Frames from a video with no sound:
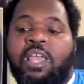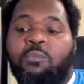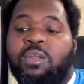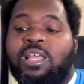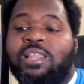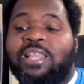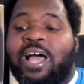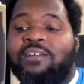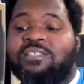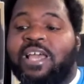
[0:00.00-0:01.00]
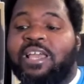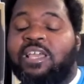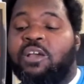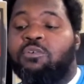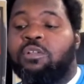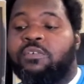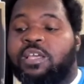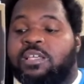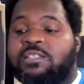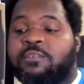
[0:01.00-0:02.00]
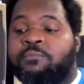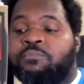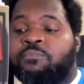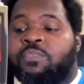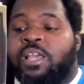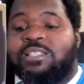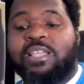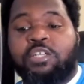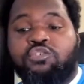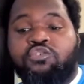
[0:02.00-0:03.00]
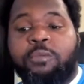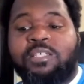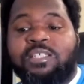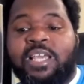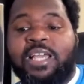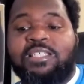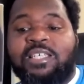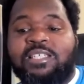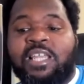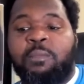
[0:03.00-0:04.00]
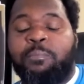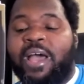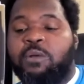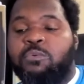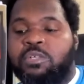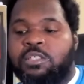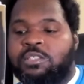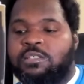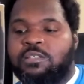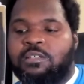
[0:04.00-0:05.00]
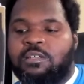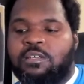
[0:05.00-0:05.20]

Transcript: And when he laughs that giggle of his, it's like a trip to Texas in the backwoods.